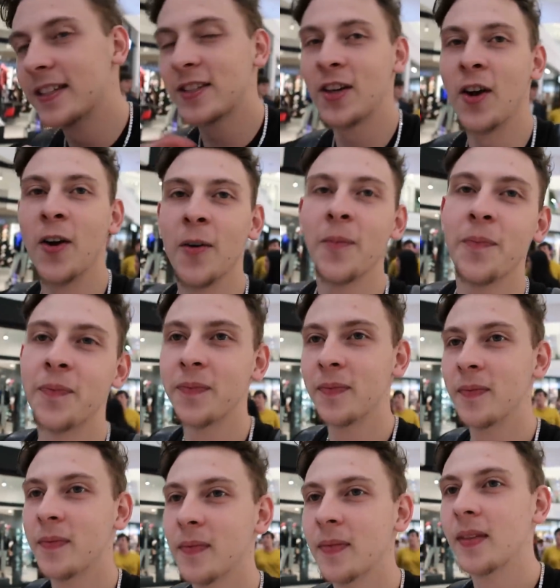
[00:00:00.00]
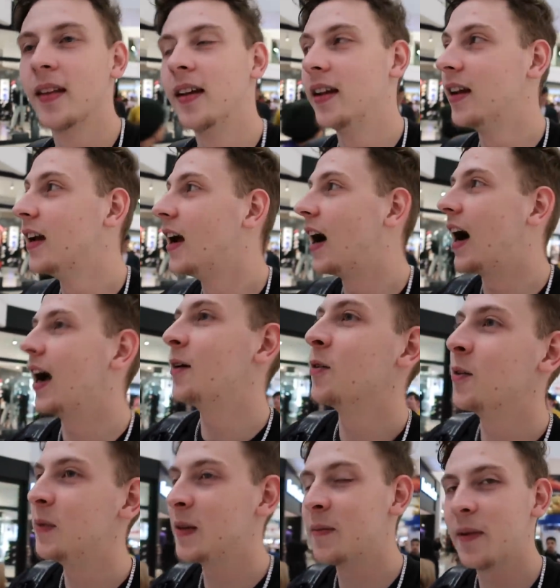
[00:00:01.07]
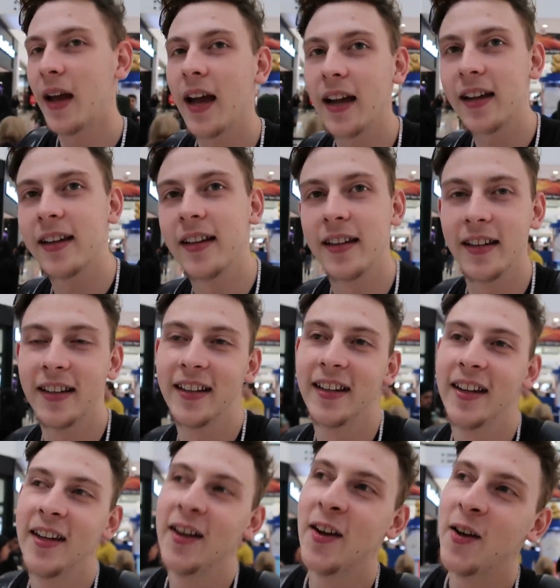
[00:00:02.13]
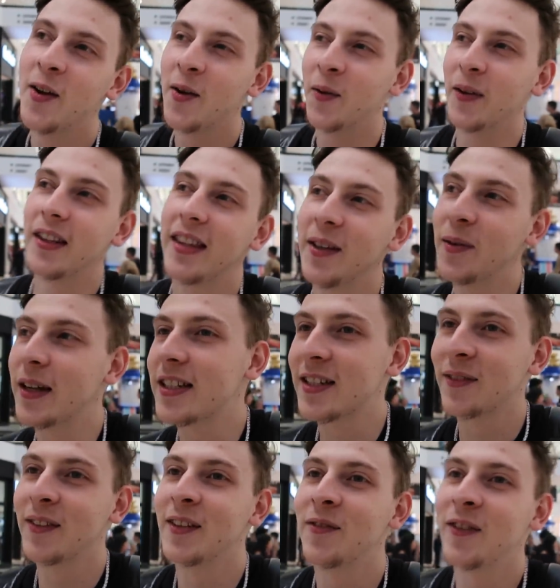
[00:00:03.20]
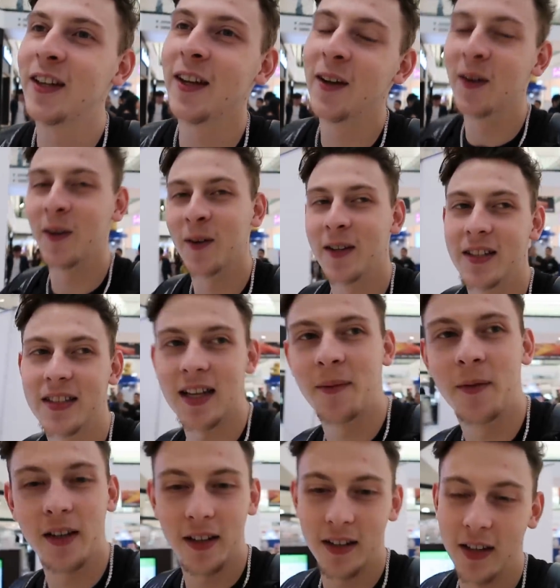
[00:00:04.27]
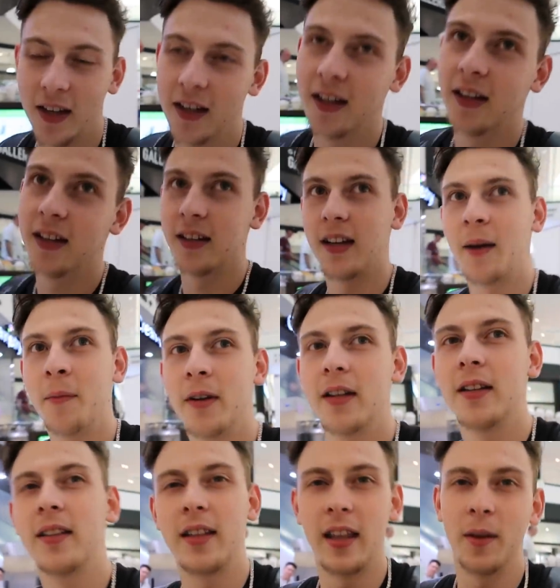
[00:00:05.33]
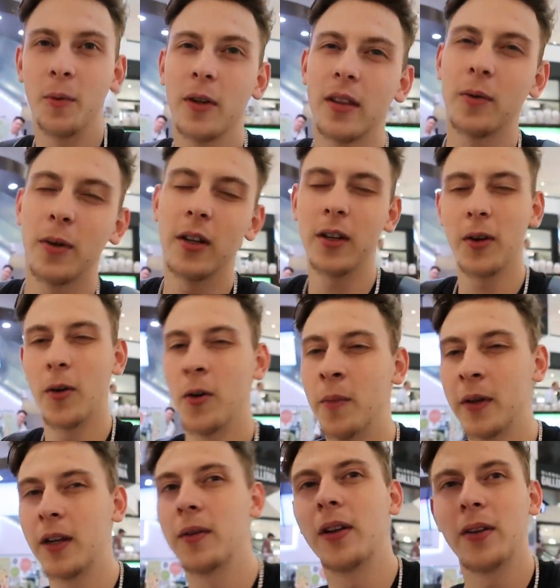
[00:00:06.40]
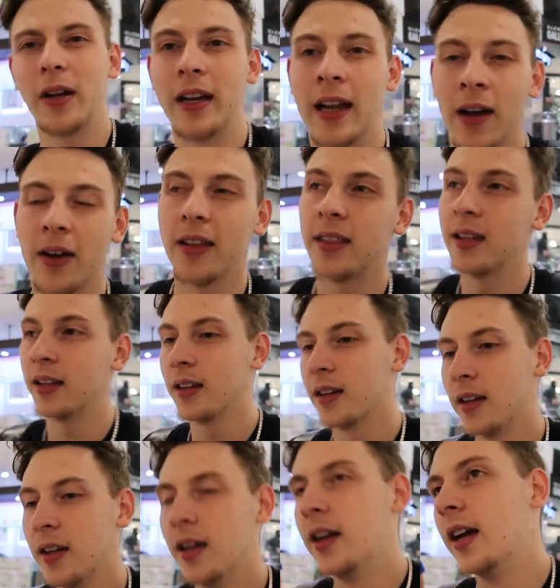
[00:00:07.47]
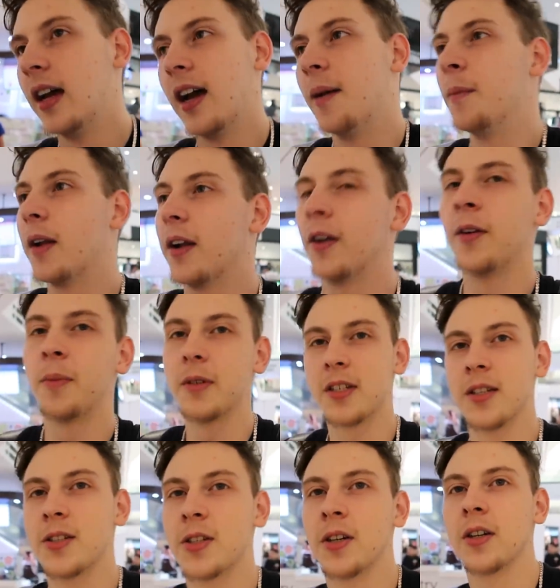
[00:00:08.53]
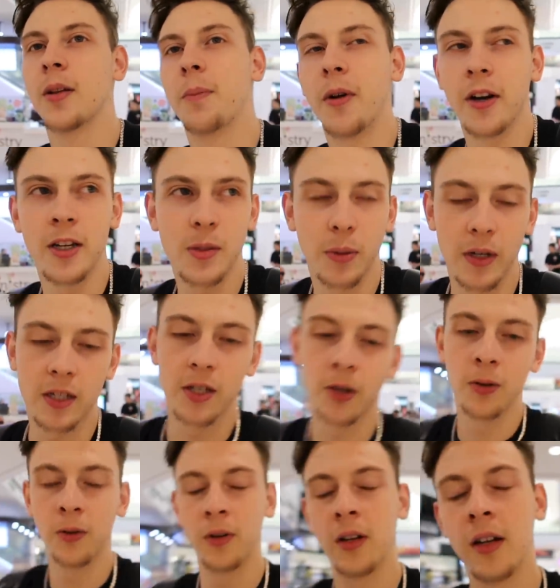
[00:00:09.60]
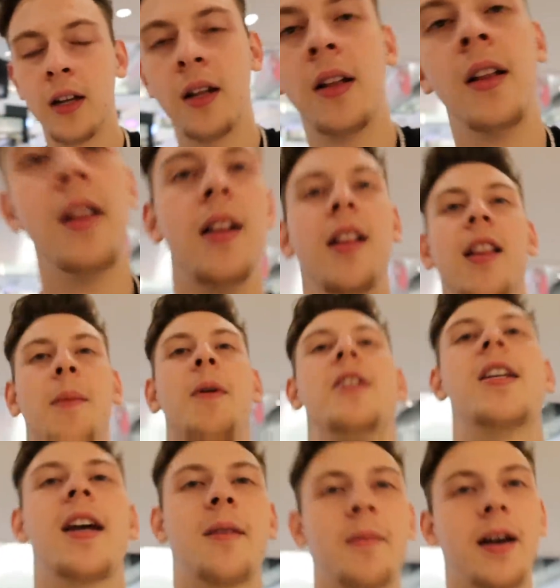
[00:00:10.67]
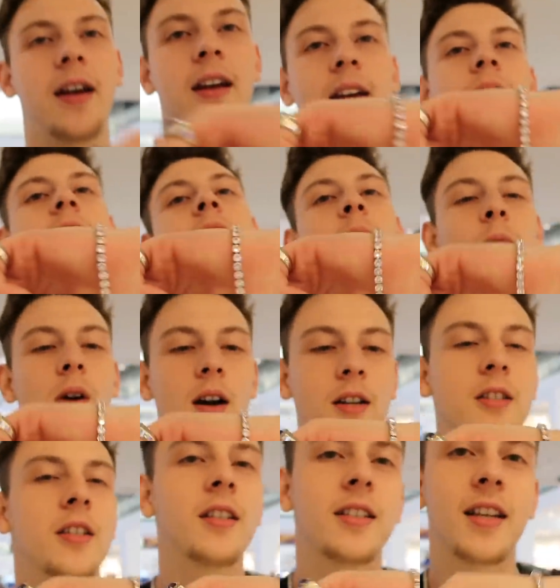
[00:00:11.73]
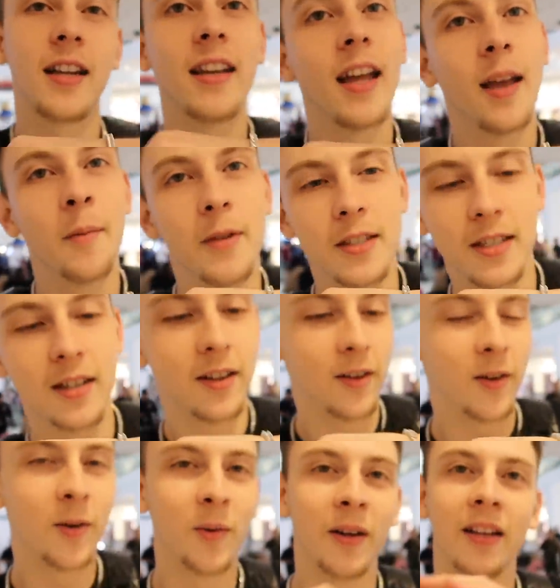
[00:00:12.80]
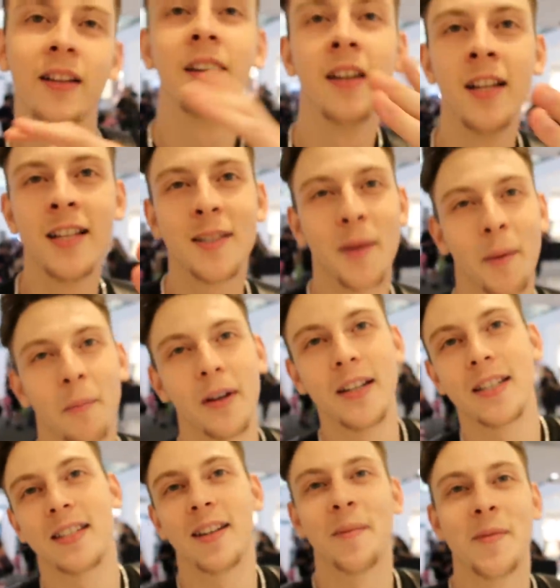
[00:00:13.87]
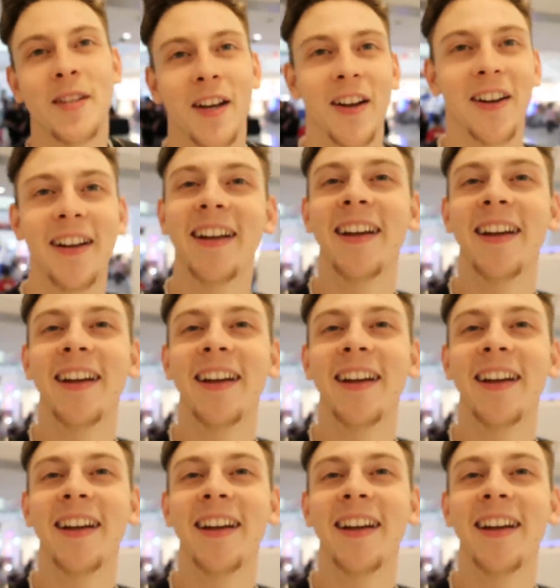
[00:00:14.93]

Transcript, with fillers: So I will be back with the rest of this video because I'm gonna uh, I'm gonna we're, we're, gonna go home and get ready right now. I think I'm not 100% sure. The party's pretty soon. Let me check my watch. It's got diamonds in it. Oh wait, my bracelet. I'm sorry.